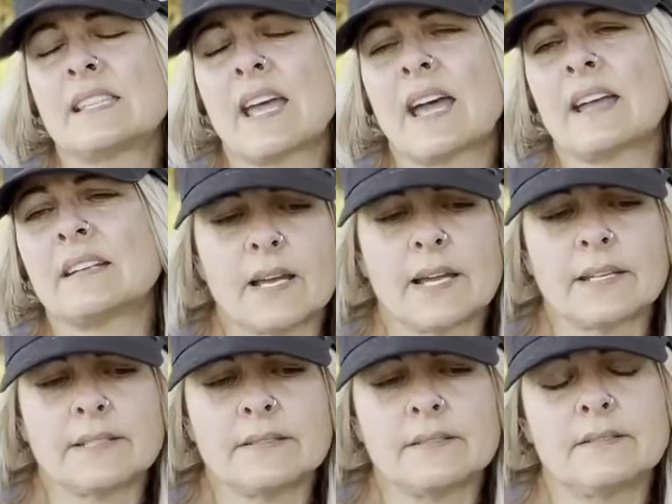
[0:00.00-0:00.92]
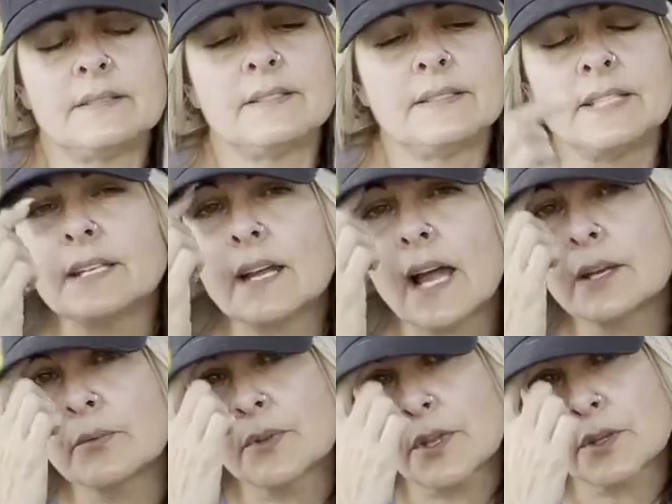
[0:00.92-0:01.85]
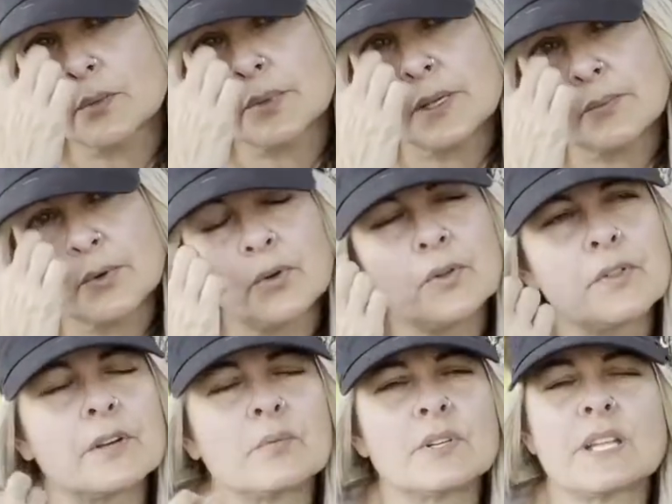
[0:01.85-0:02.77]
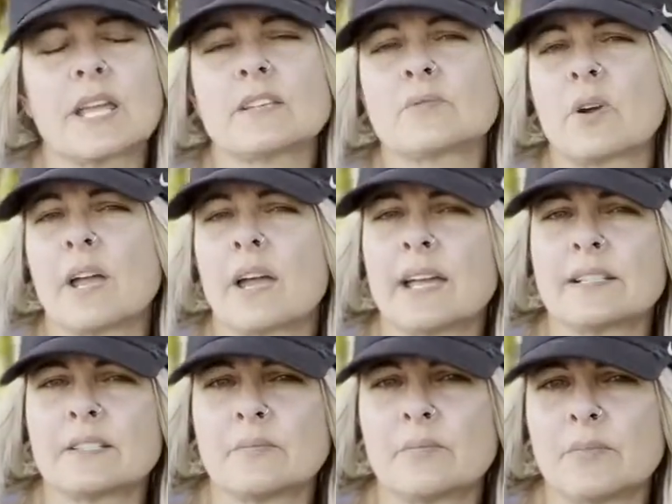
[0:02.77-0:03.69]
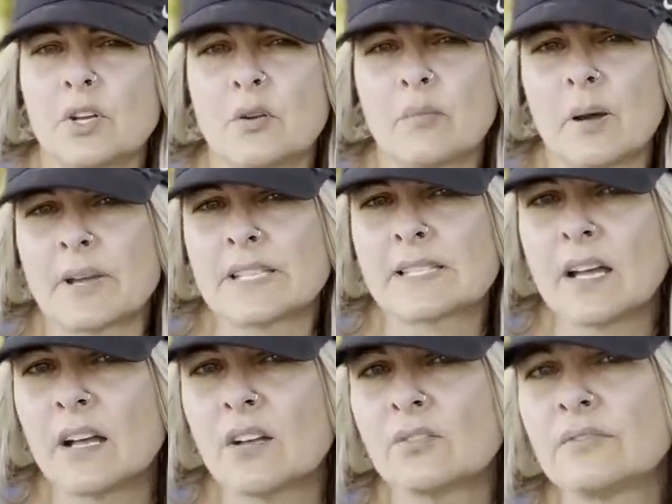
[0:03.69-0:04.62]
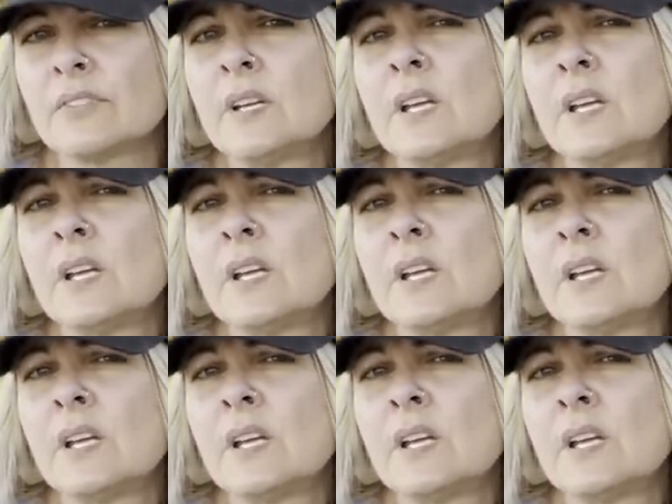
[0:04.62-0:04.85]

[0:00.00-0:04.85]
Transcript: that I did hike with other people. There were days where I hiked, you know, by myself.